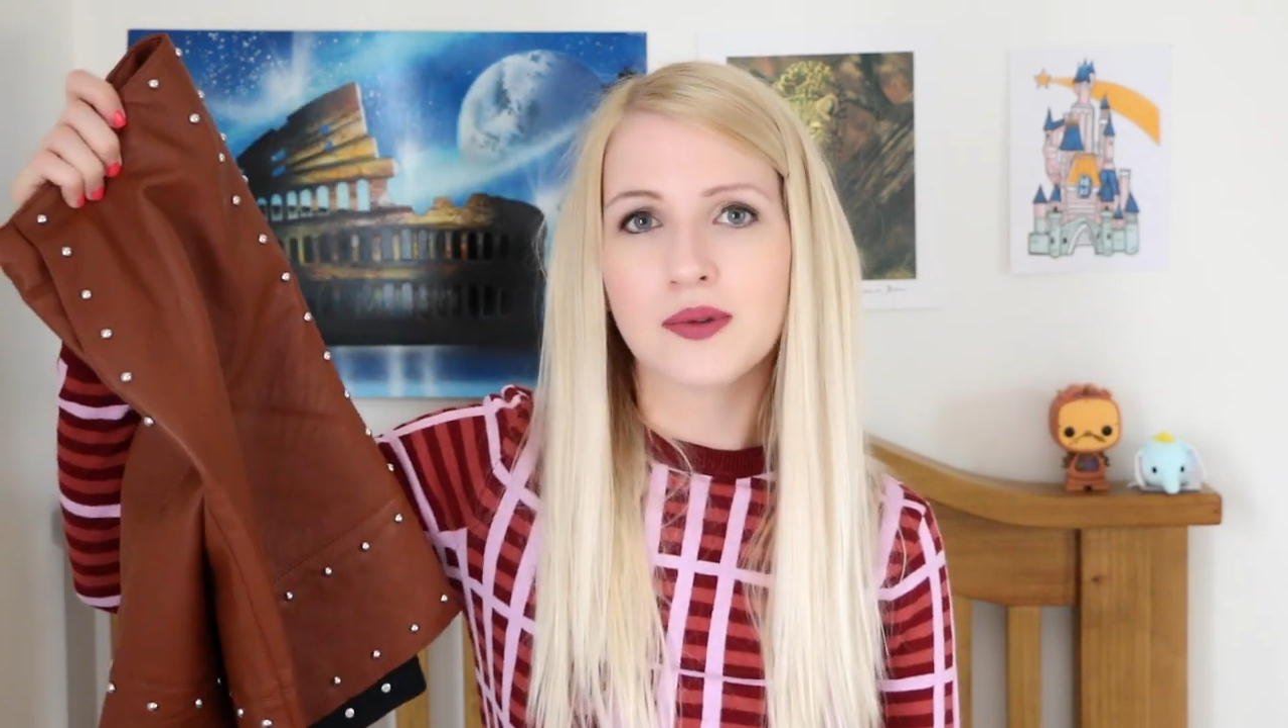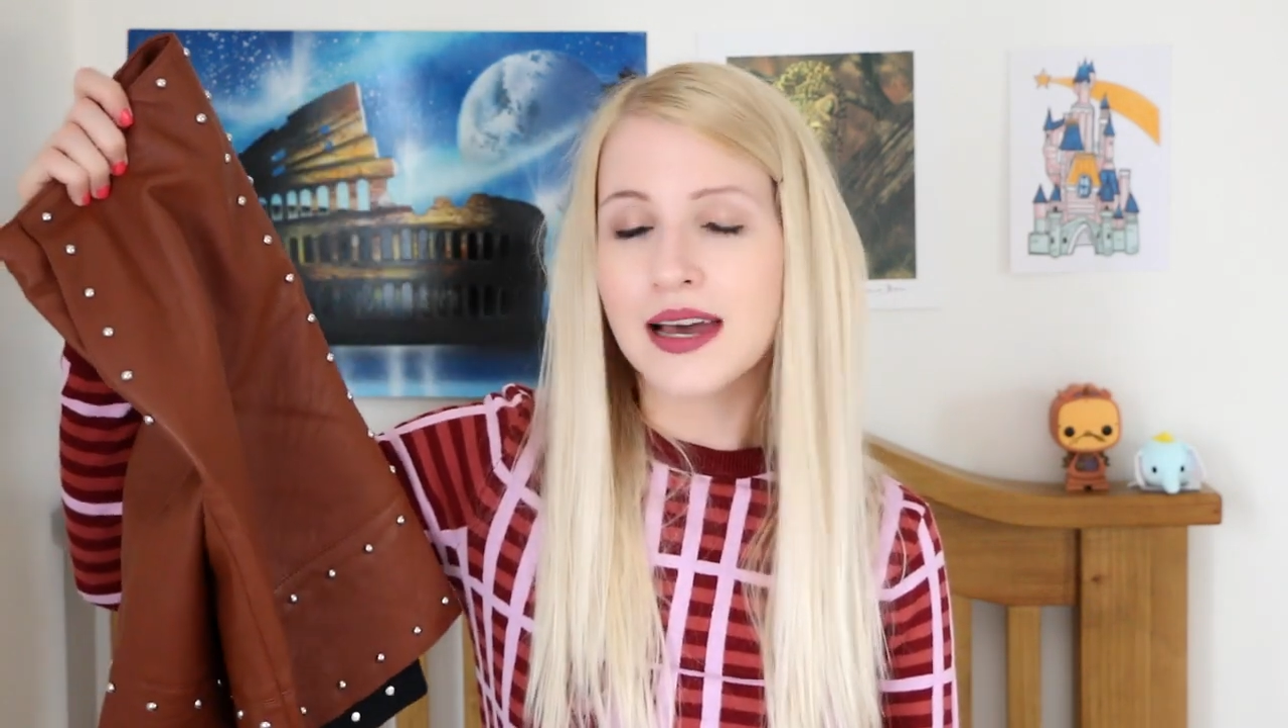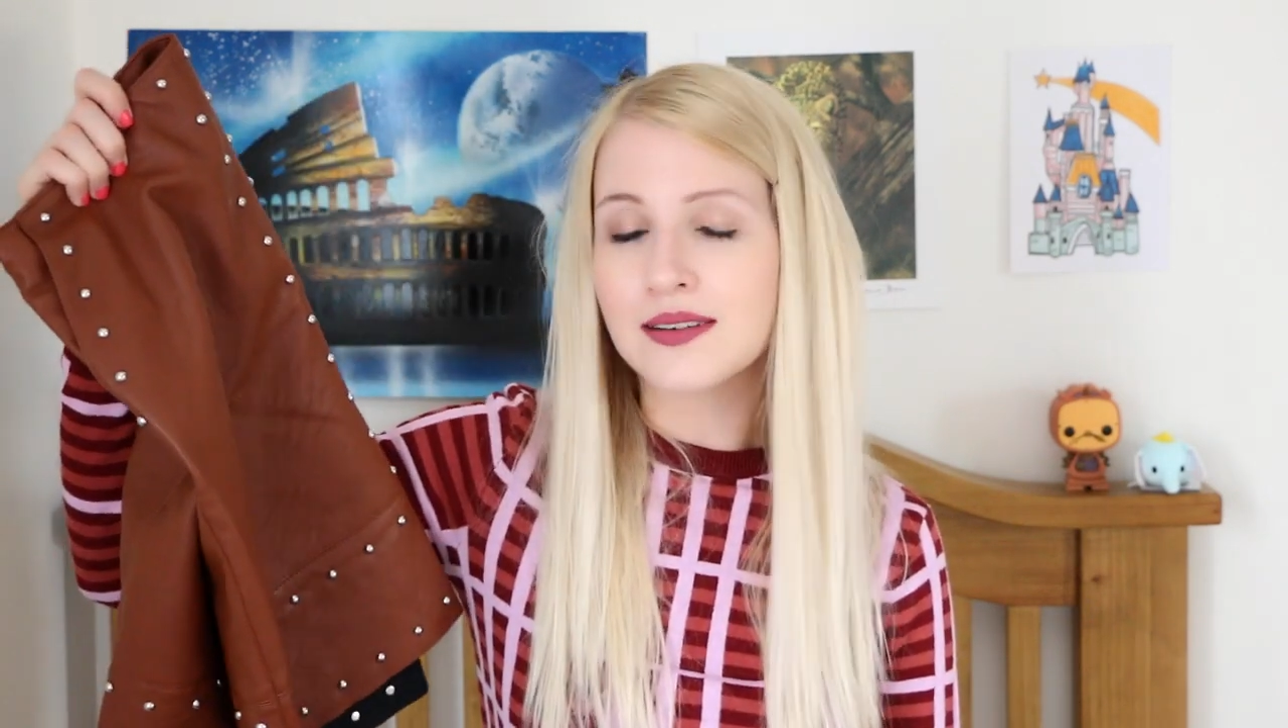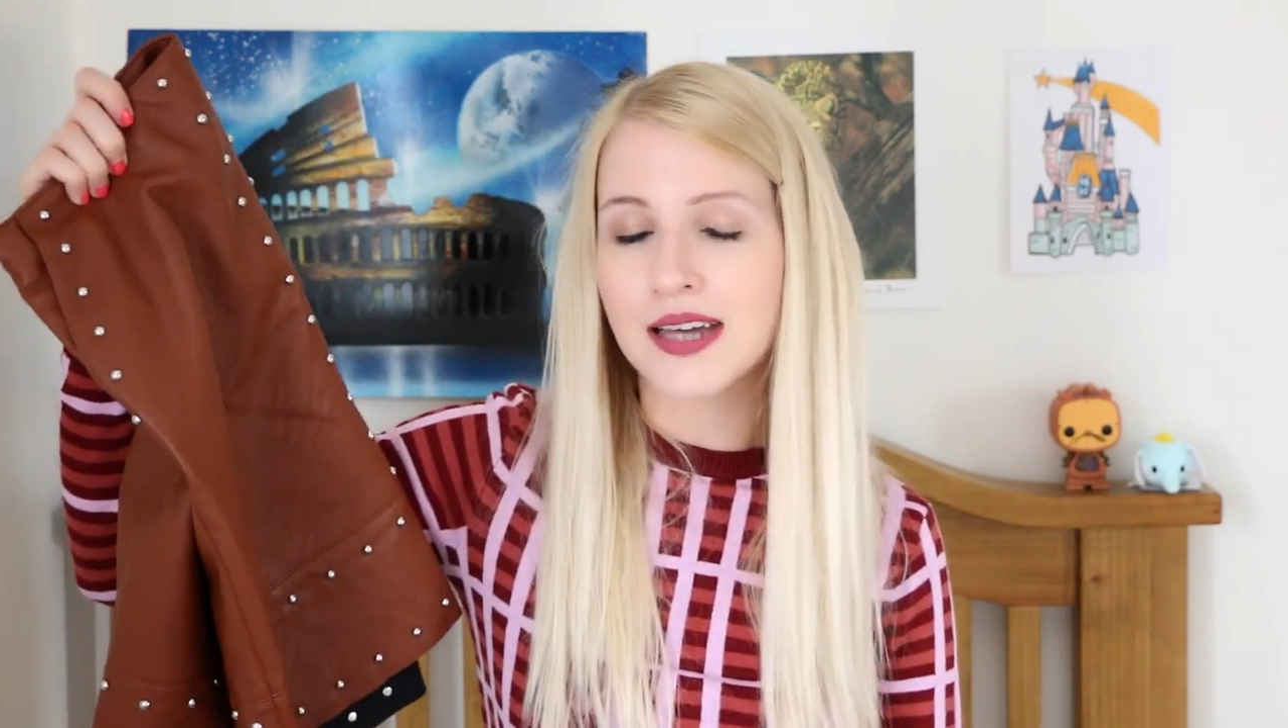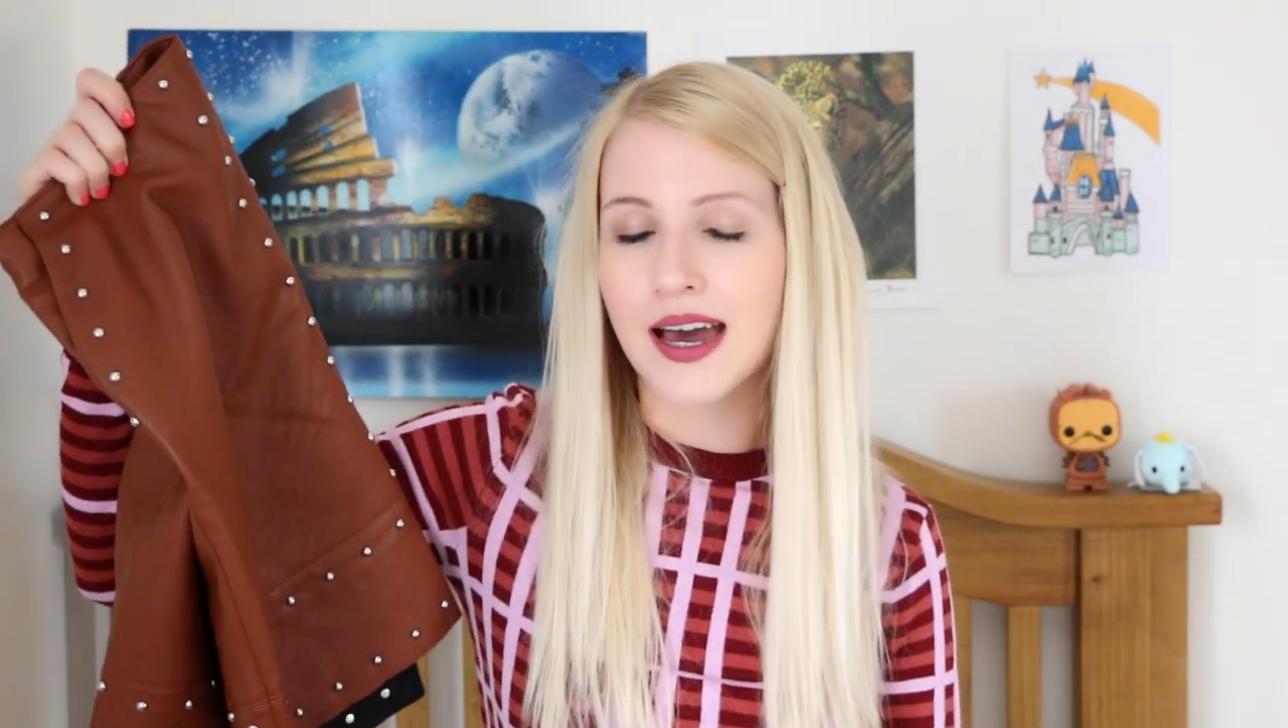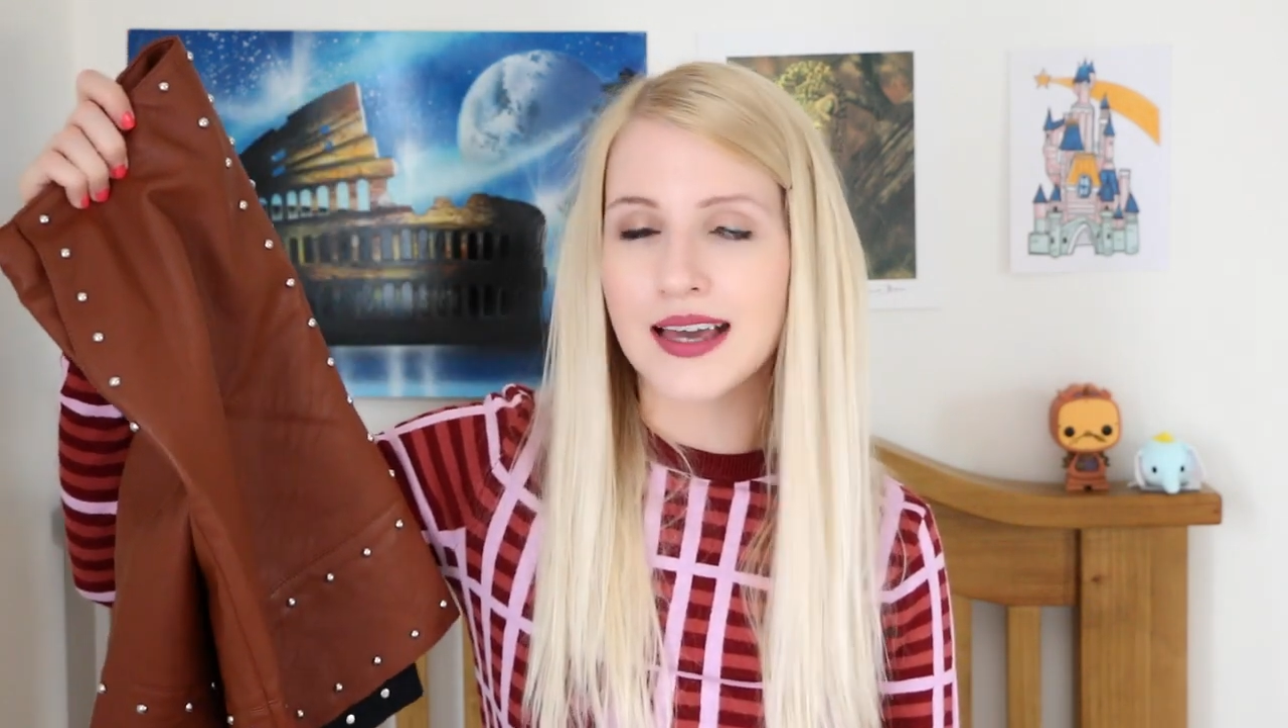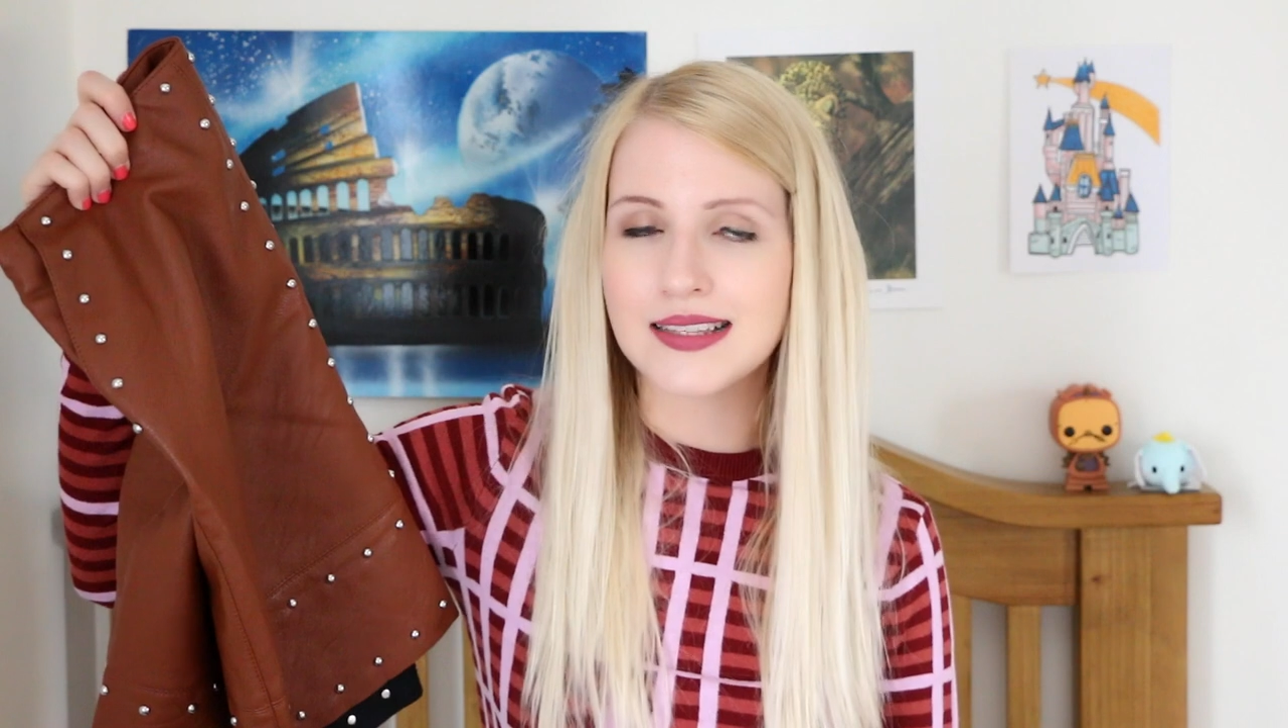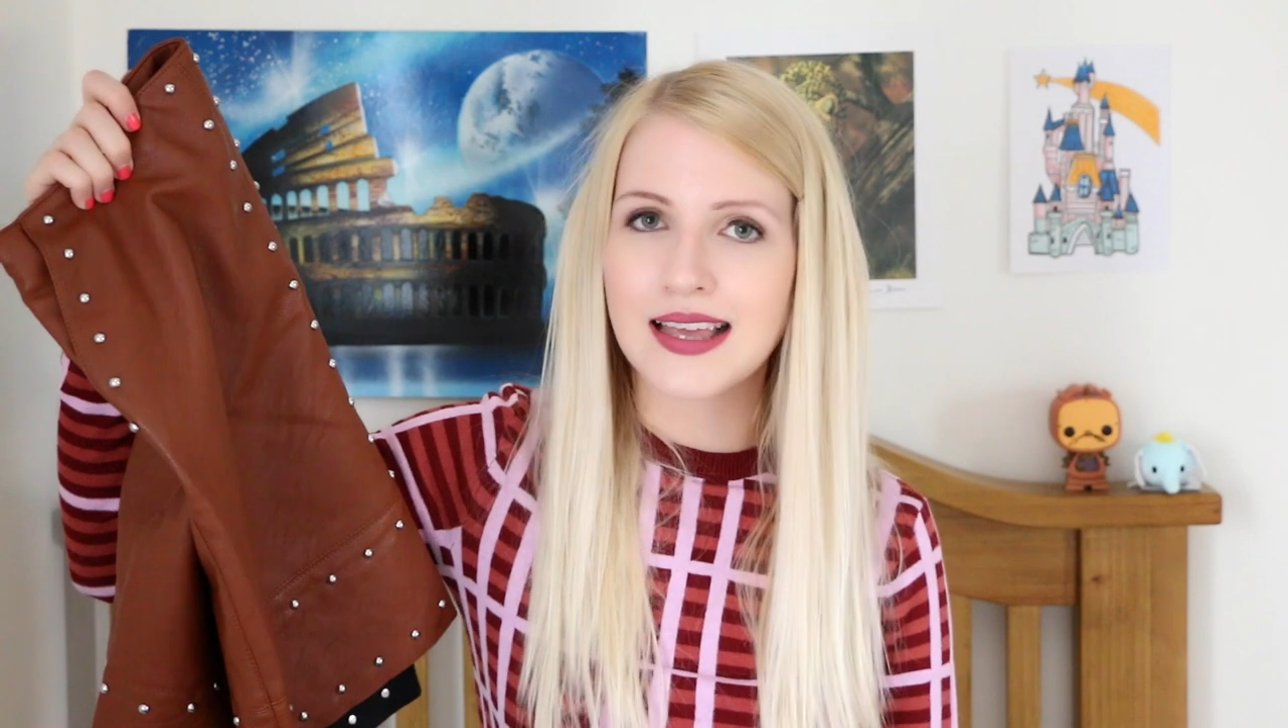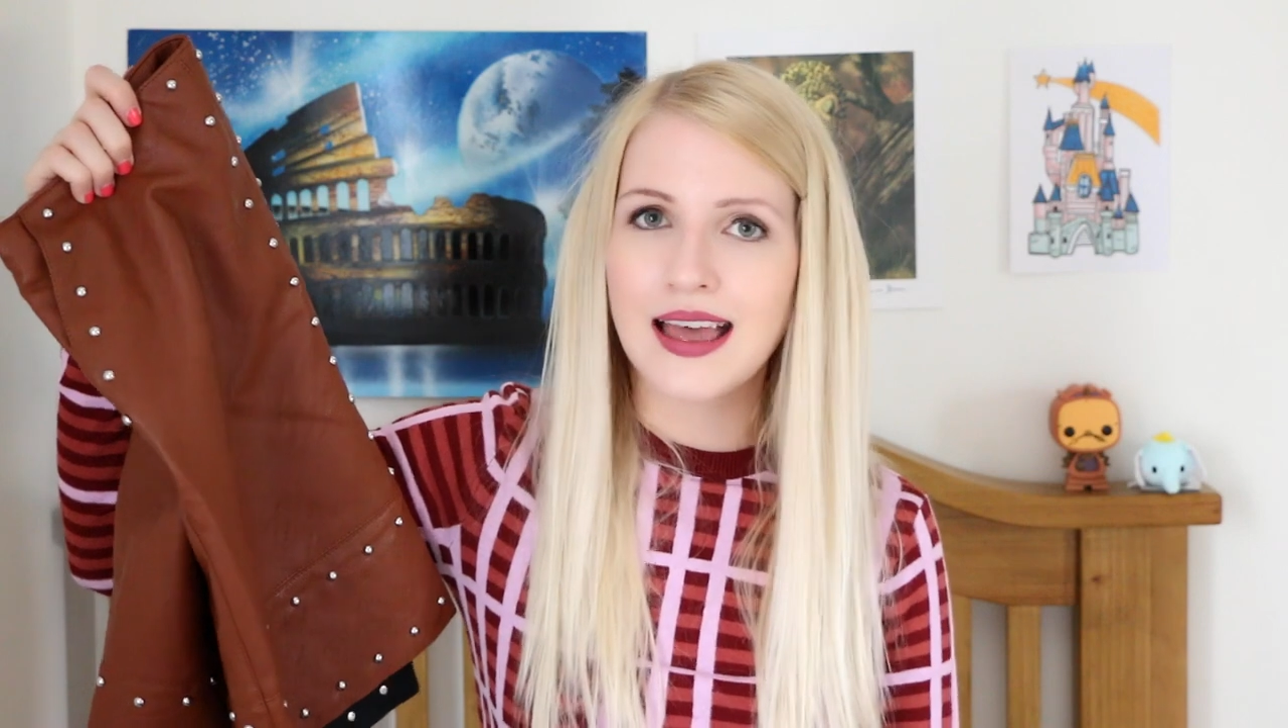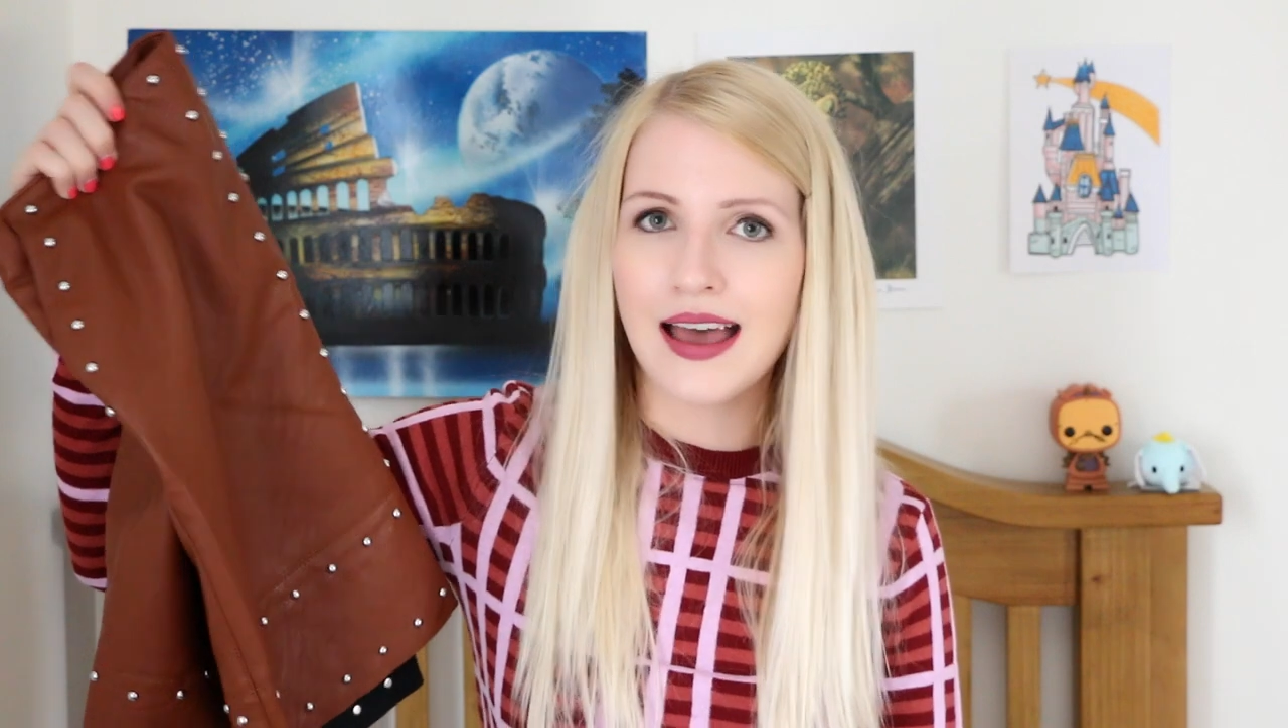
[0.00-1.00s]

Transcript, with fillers: without tights,